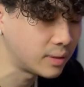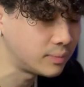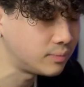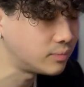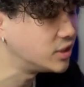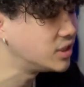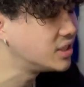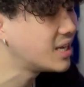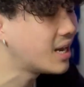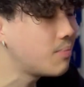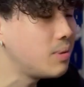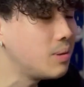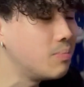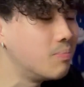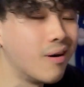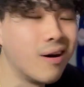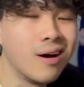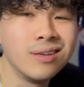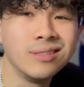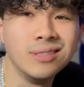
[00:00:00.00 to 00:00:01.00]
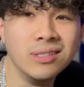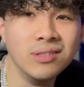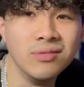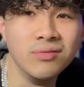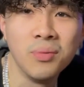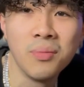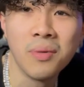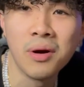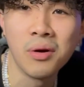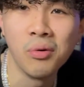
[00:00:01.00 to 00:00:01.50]
You just gotta be positive
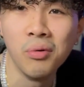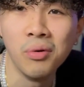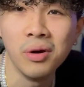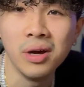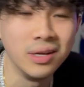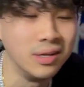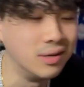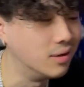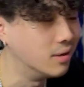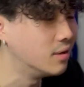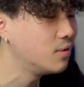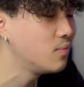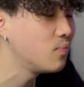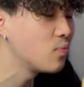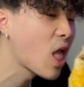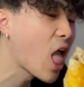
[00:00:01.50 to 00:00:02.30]
no matter what, you know?